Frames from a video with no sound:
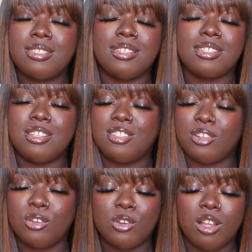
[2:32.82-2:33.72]
It's
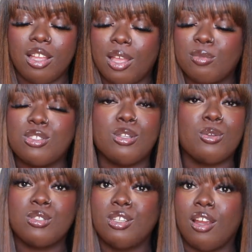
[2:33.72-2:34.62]
discontinued, y'all. I'm
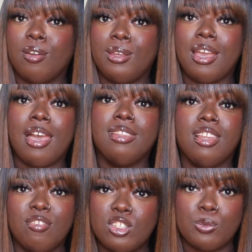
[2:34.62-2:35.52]
so sorry. I
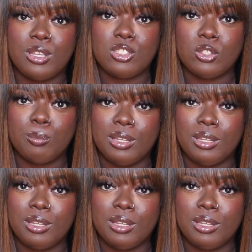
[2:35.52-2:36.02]
love this wig so